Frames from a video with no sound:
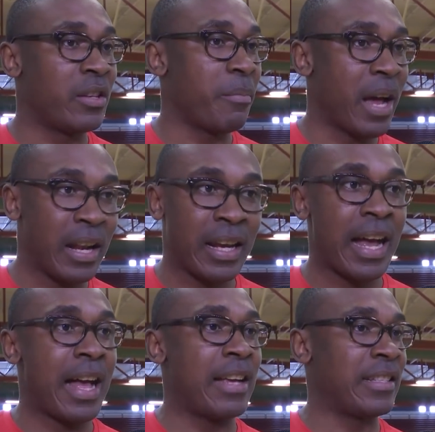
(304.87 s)
the
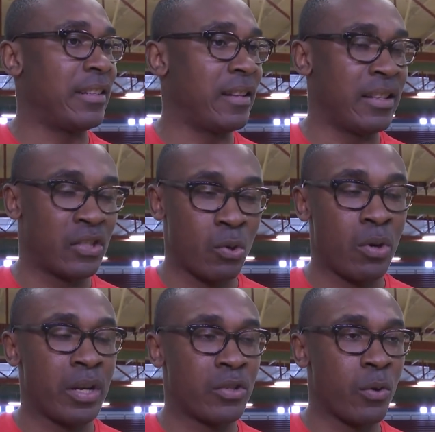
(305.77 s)
Malachis, and so
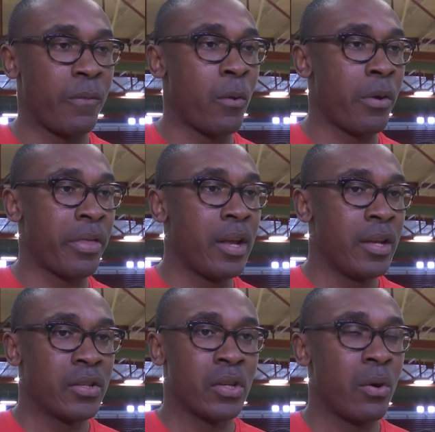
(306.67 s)
on and so forth.
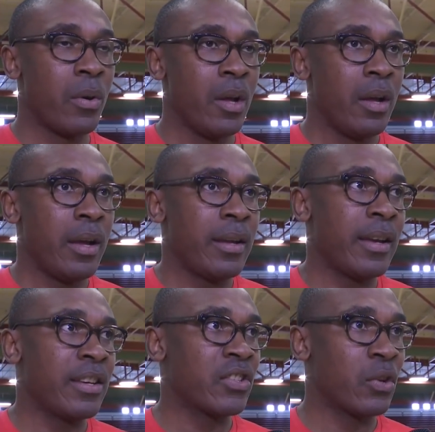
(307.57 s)
So
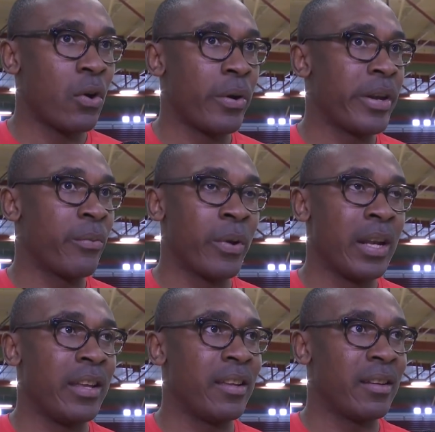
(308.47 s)
his story,
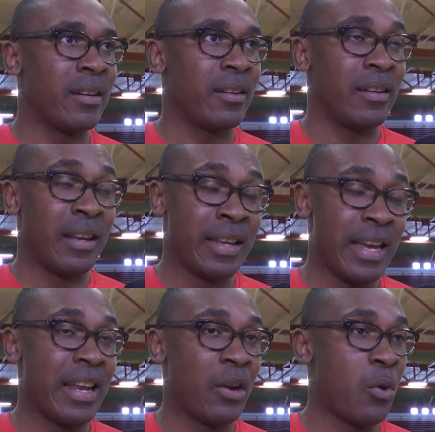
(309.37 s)
really,
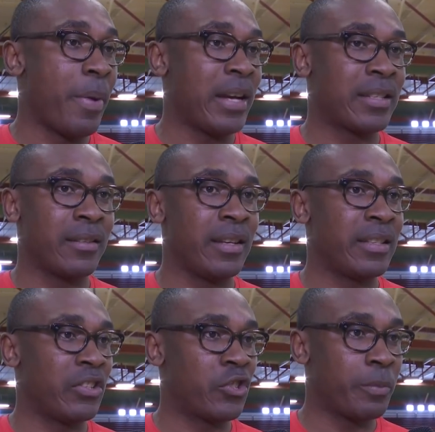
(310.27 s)
again, I go back to,
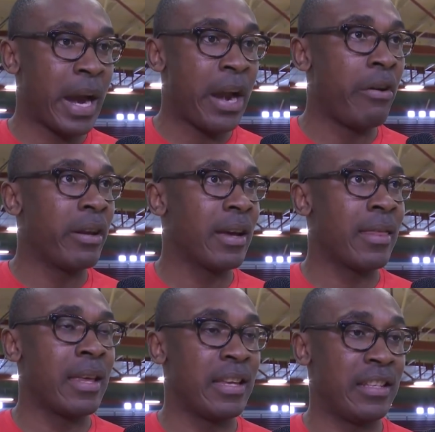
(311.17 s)
it's inspiring.
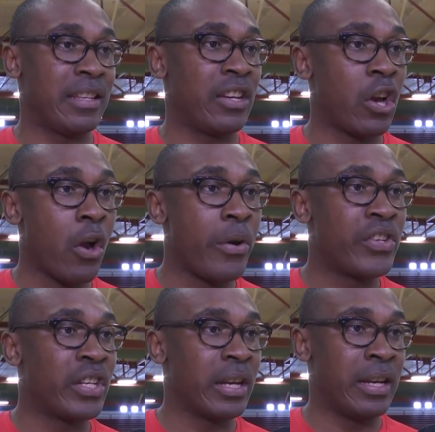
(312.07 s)
I think it's
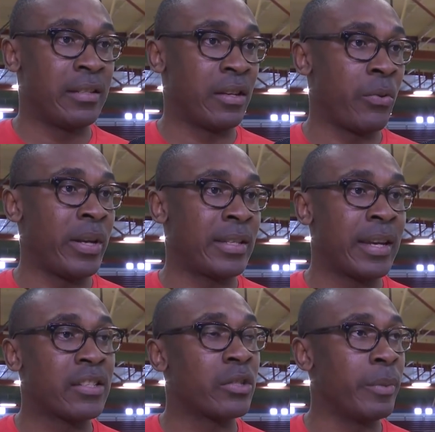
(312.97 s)
encouraging, and it's a great
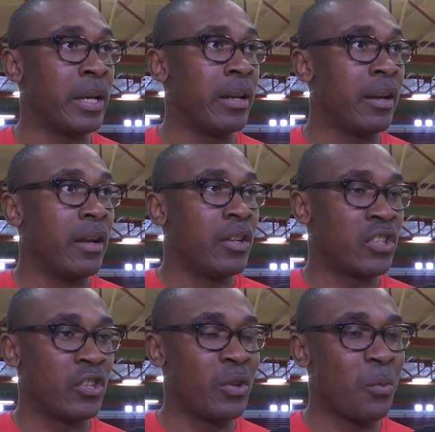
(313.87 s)
testament
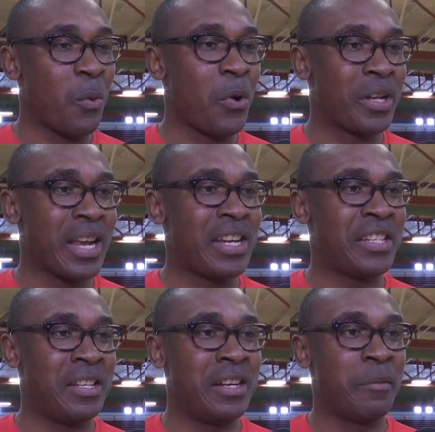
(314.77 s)
to the work that
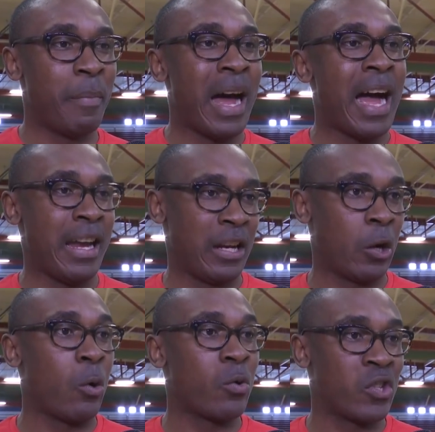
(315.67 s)
is done behind
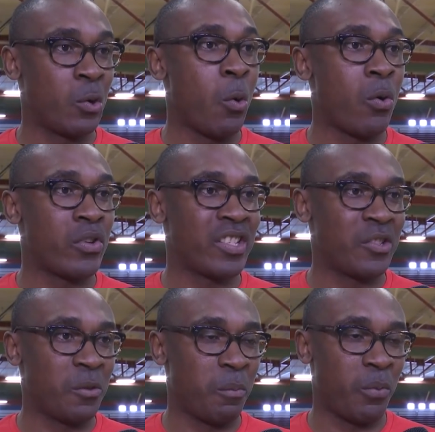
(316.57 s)
closed doors
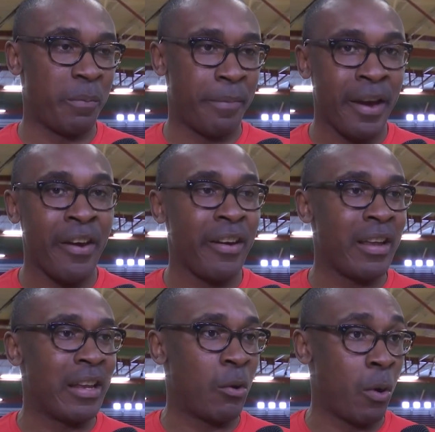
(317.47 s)
to prepare
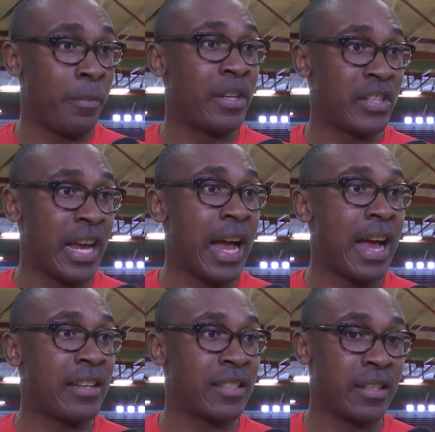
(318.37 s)
and equip these
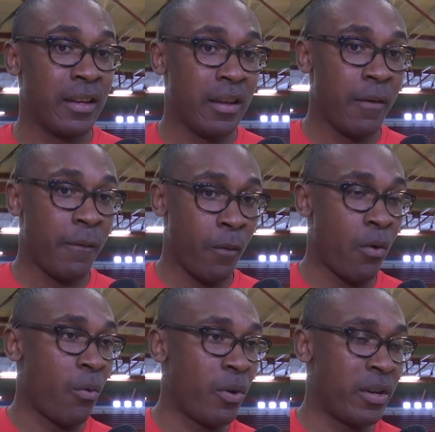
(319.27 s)
guys
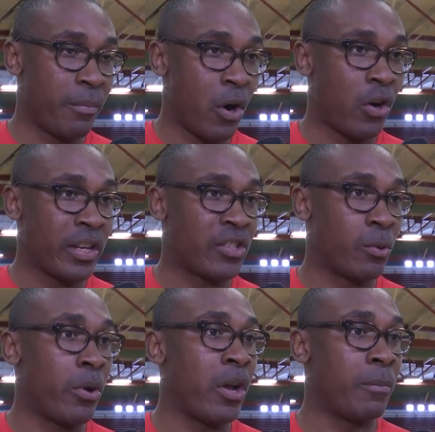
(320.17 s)
for when the ball gets
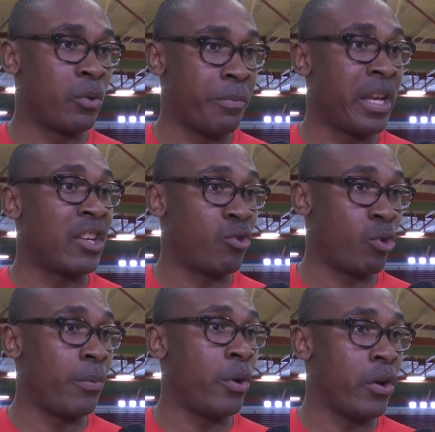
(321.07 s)
thrown up to be
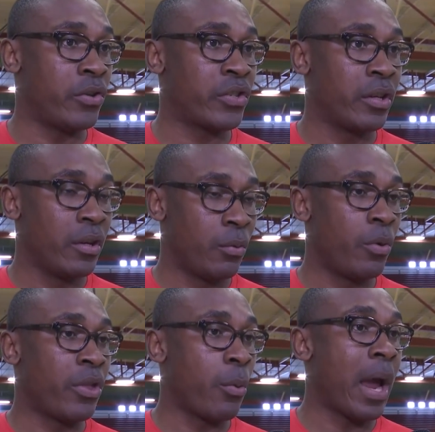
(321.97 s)
contributors
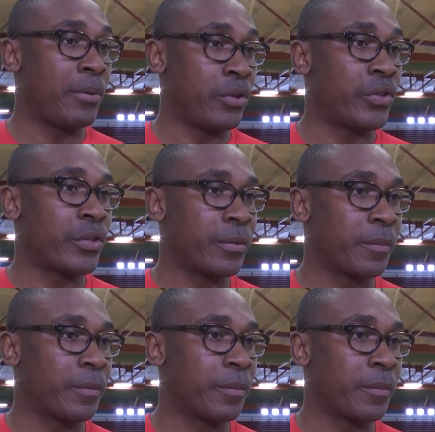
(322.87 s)
with the Raptors.